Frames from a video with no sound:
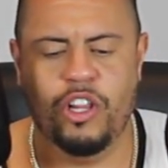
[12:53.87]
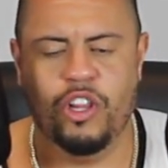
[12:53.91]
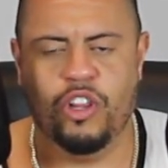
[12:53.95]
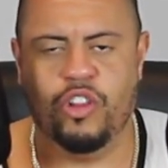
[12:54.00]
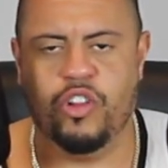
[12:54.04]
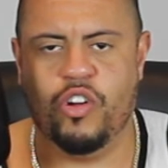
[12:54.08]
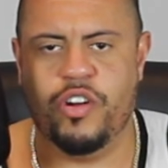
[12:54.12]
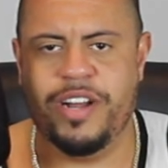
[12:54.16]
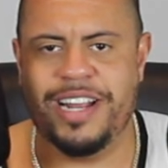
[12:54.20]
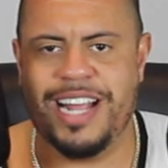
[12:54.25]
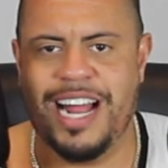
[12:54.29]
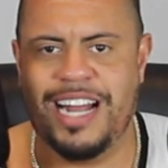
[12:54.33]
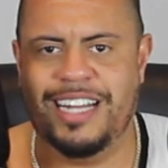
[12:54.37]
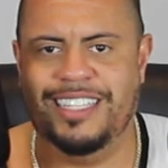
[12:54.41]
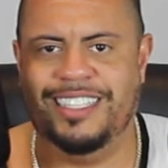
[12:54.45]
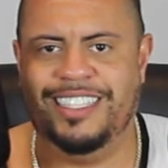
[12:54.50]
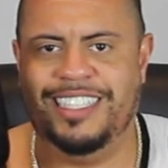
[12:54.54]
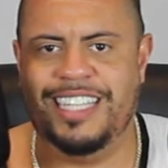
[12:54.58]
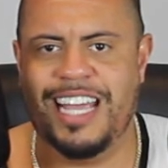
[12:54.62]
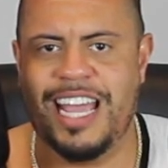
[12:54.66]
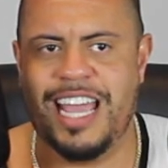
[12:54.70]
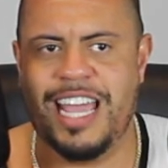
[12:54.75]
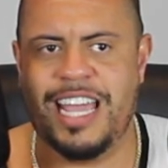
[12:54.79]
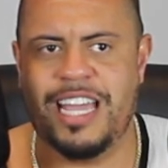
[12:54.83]
learning how to
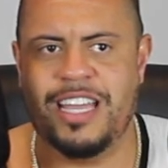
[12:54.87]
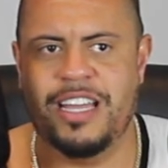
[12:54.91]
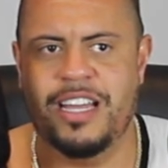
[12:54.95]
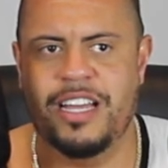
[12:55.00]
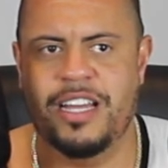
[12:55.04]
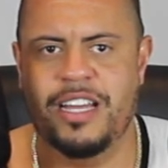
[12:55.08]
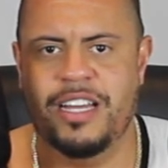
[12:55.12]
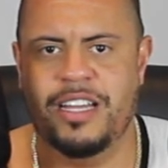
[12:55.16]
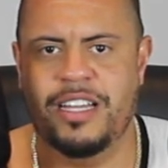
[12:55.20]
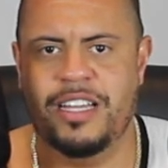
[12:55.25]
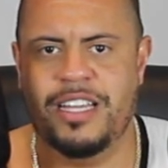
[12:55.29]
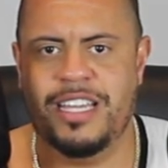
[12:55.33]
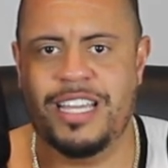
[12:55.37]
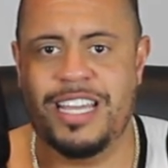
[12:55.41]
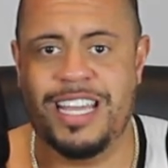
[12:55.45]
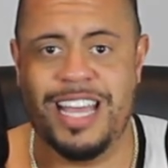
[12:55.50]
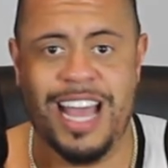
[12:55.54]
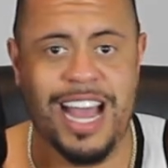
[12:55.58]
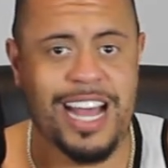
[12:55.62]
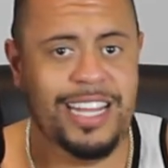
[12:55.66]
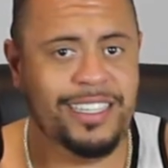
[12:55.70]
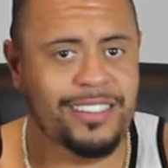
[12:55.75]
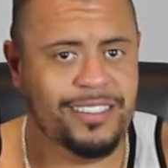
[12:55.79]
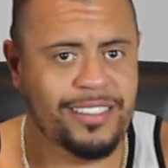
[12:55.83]
say
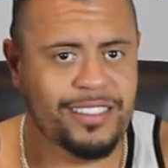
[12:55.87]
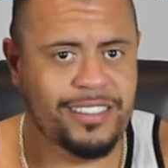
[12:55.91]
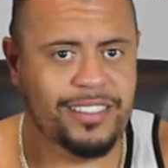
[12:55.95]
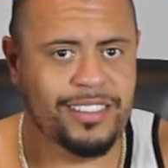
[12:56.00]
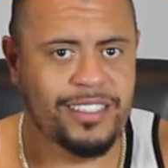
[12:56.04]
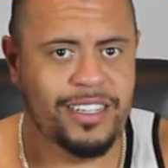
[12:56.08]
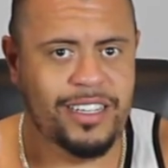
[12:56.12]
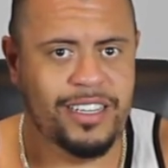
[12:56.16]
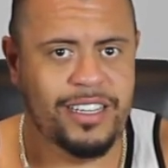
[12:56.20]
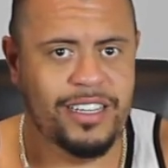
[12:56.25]
yes,